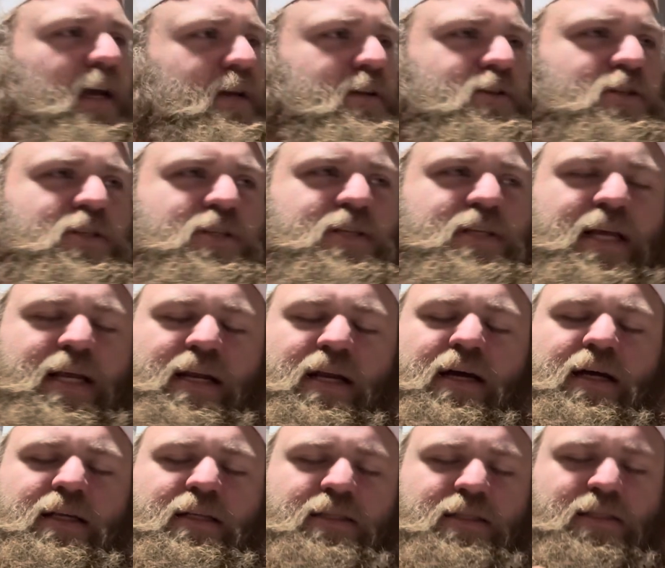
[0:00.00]
Sit
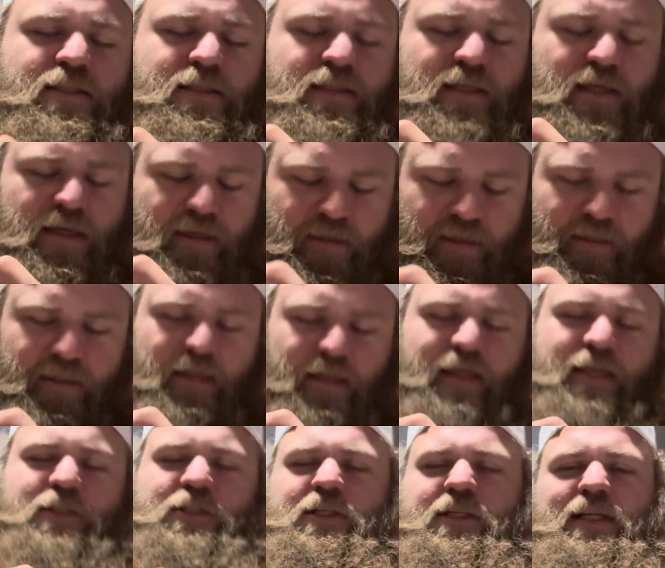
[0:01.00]
a ton
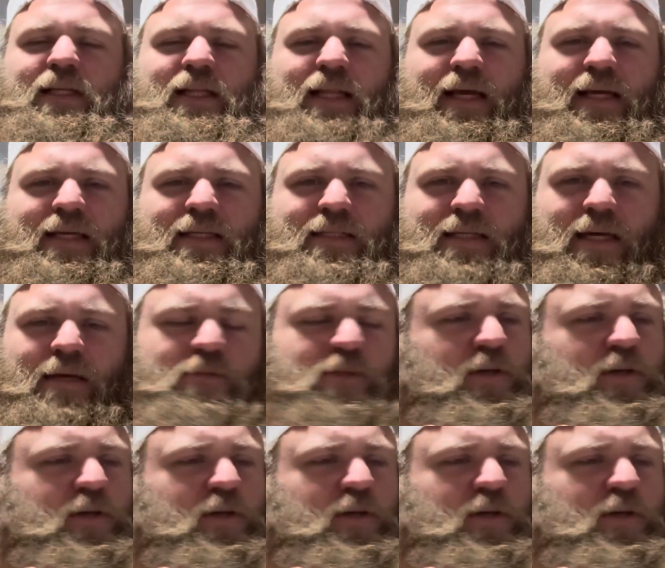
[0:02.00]
like she did last time,